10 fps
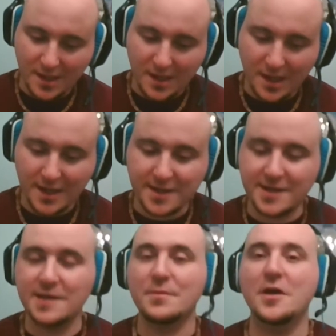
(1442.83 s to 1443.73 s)
I could
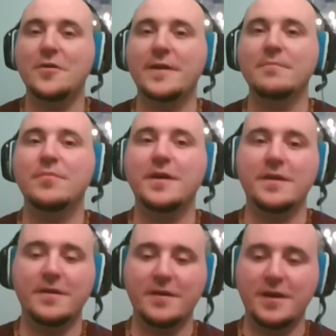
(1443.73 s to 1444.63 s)
keep going, but
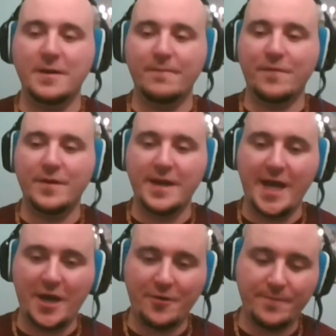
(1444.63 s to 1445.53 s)
for
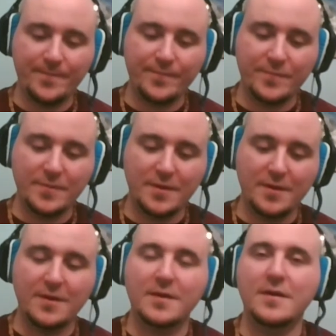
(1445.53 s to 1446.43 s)
now,
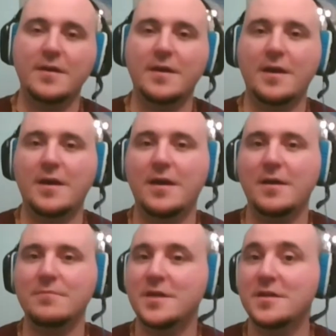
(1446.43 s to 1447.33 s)

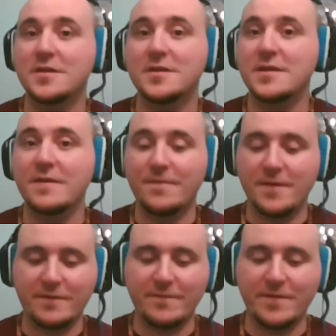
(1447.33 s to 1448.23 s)
I'm going to just see if I
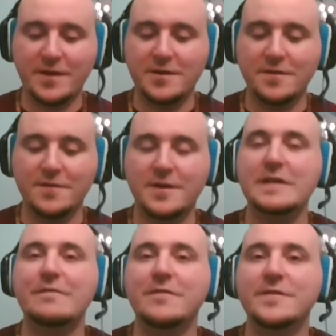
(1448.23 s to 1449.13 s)
can find another
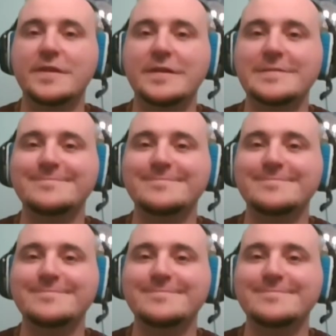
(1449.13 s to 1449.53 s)
nice verse here.